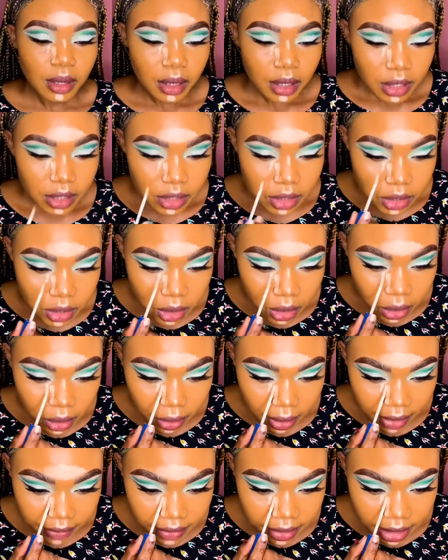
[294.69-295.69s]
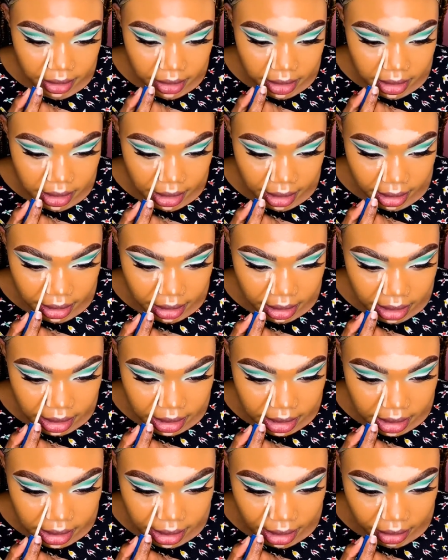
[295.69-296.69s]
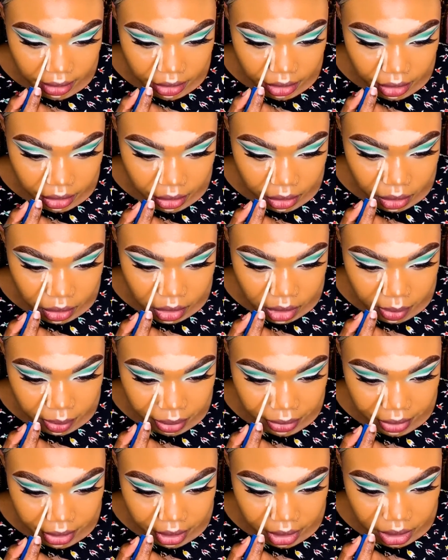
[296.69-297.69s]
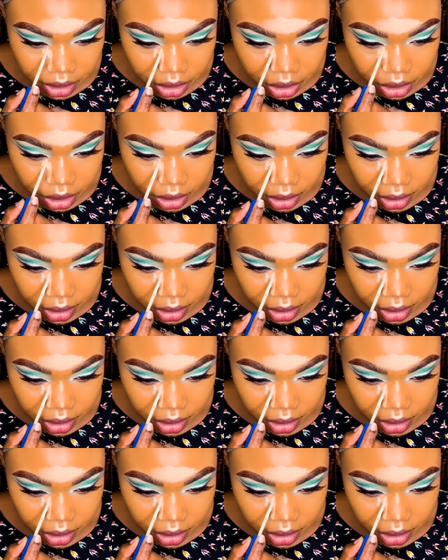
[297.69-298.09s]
So after you take this down your nose bridge,